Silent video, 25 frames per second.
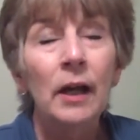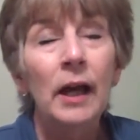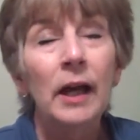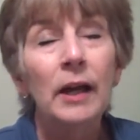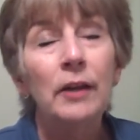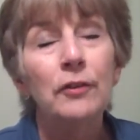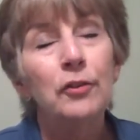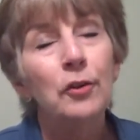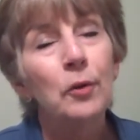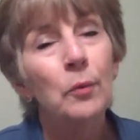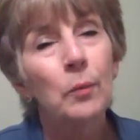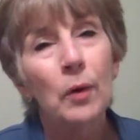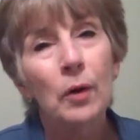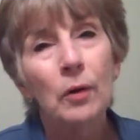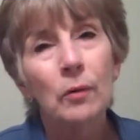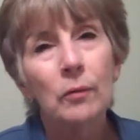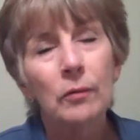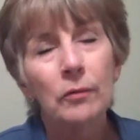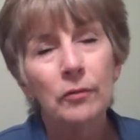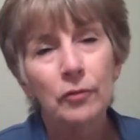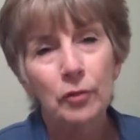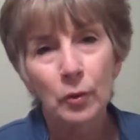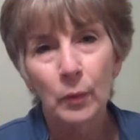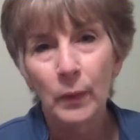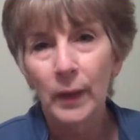and you
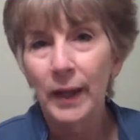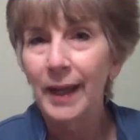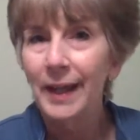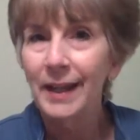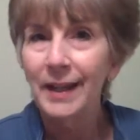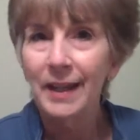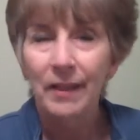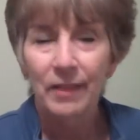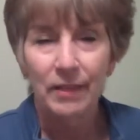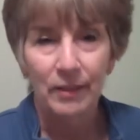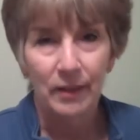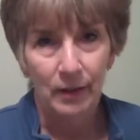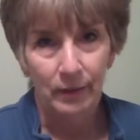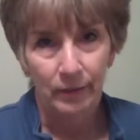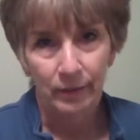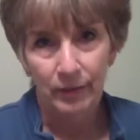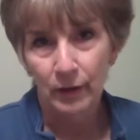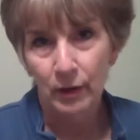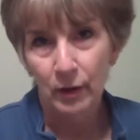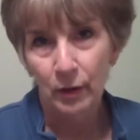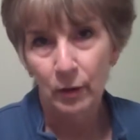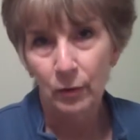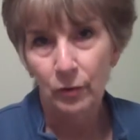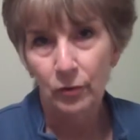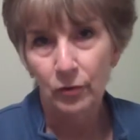won't do anything
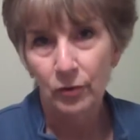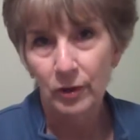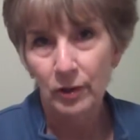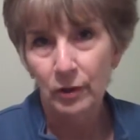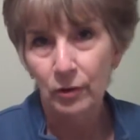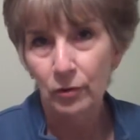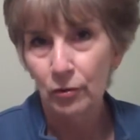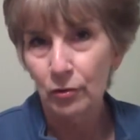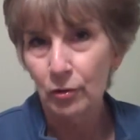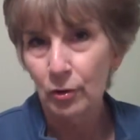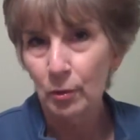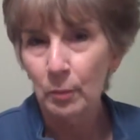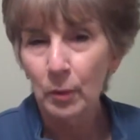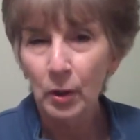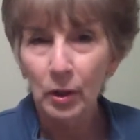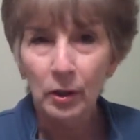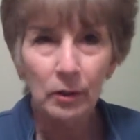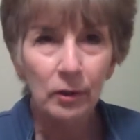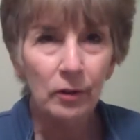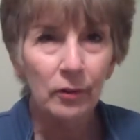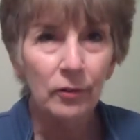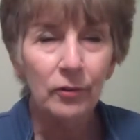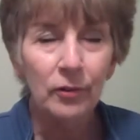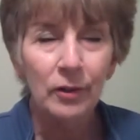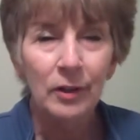that goes against your
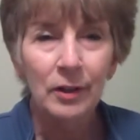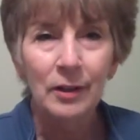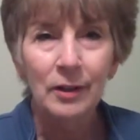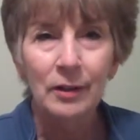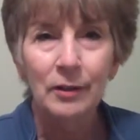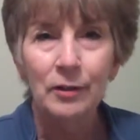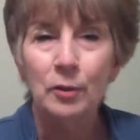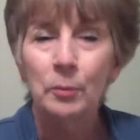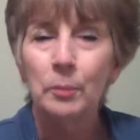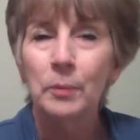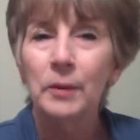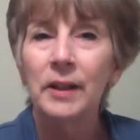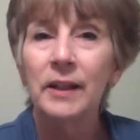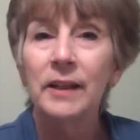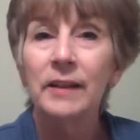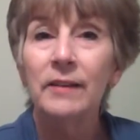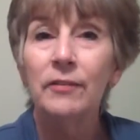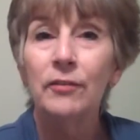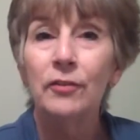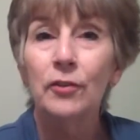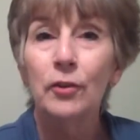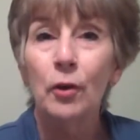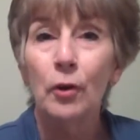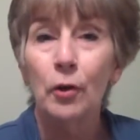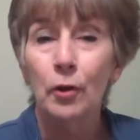morals, your
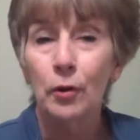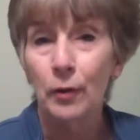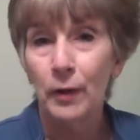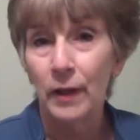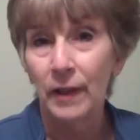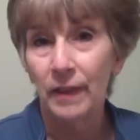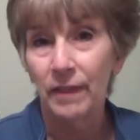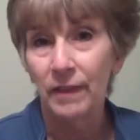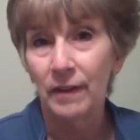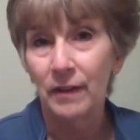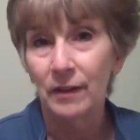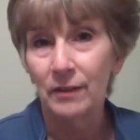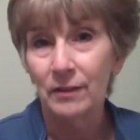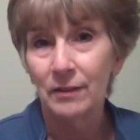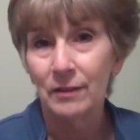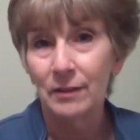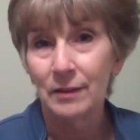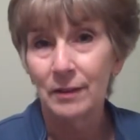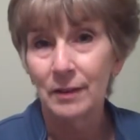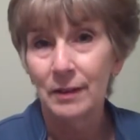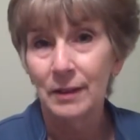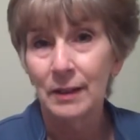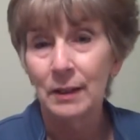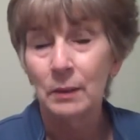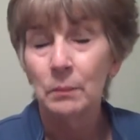beliefs, or your ethics,
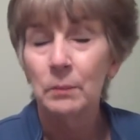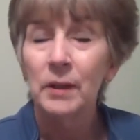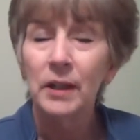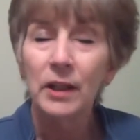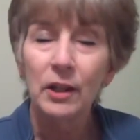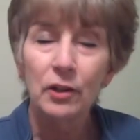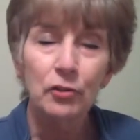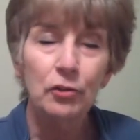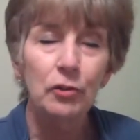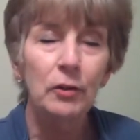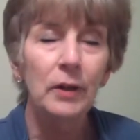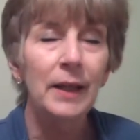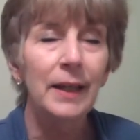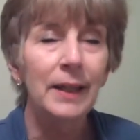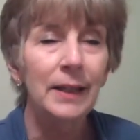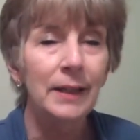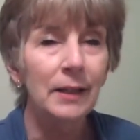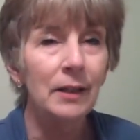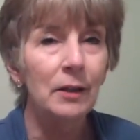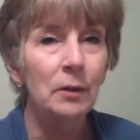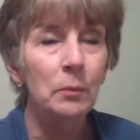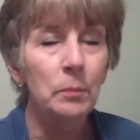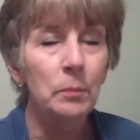because you're in